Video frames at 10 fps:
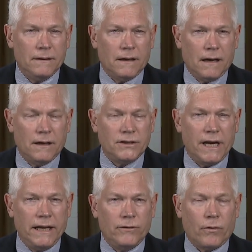uh,
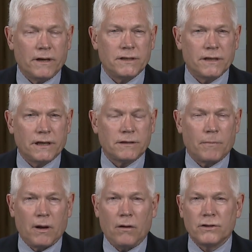January 6th,
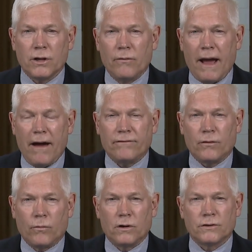but also
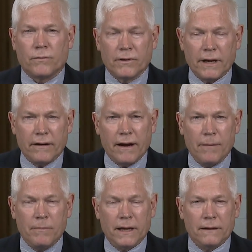afterwards, where there
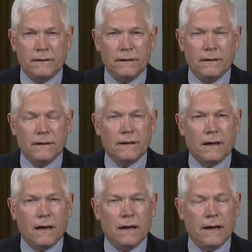have been
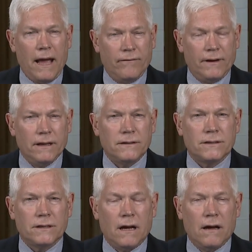uh,
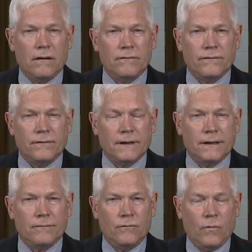evidence of
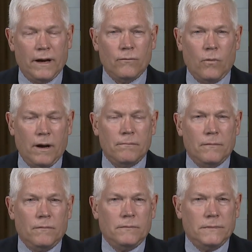uh, what what
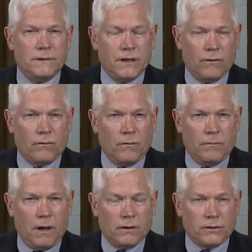General
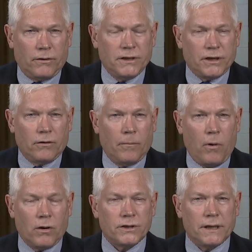Attorney General
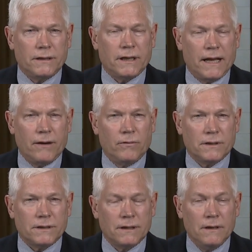Barr said today
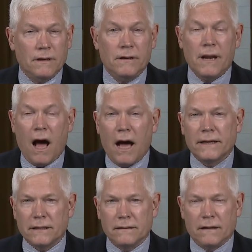was
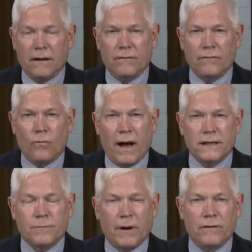not a
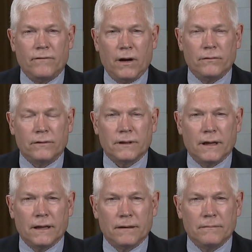widespread vote
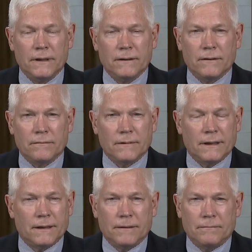uh,
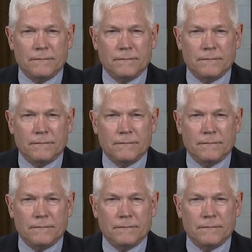uh,